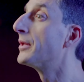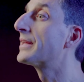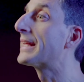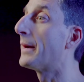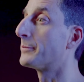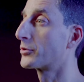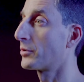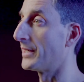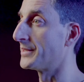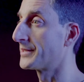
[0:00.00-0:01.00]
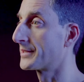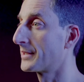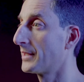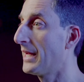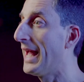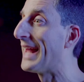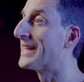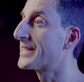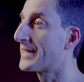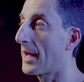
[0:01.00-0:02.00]
building up trust,
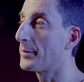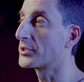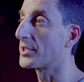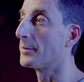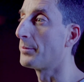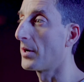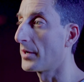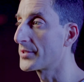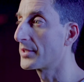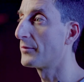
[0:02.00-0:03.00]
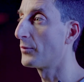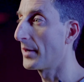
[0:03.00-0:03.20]
and establishing a positive